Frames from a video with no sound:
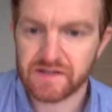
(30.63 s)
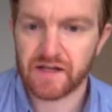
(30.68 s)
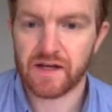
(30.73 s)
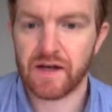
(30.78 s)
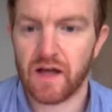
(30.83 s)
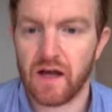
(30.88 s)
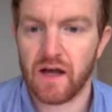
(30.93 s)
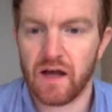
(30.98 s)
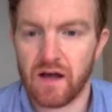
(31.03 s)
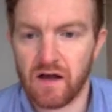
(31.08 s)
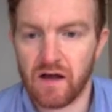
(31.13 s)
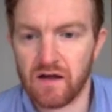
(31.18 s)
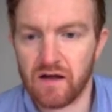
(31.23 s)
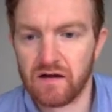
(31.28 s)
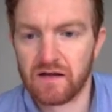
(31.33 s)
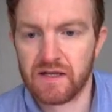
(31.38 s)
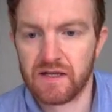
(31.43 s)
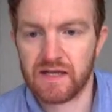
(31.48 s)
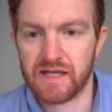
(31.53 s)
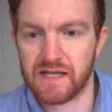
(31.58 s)
an
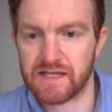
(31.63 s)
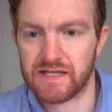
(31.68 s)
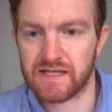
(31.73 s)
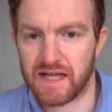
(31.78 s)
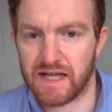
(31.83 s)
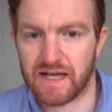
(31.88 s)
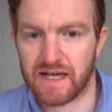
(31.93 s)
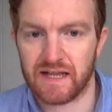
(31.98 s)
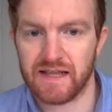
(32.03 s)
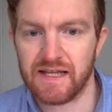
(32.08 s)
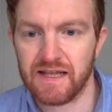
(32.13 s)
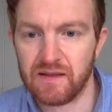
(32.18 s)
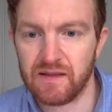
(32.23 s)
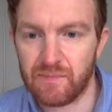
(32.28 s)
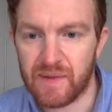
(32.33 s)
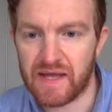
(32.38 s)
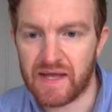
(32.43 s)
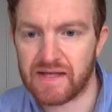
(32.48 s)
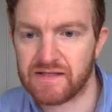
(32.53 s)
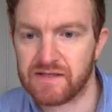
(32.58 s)
arc is like a little
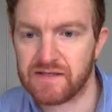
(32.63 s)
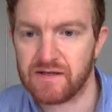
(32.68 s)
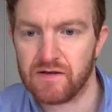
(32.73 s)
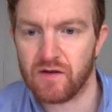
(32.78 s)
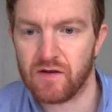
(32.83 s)
bit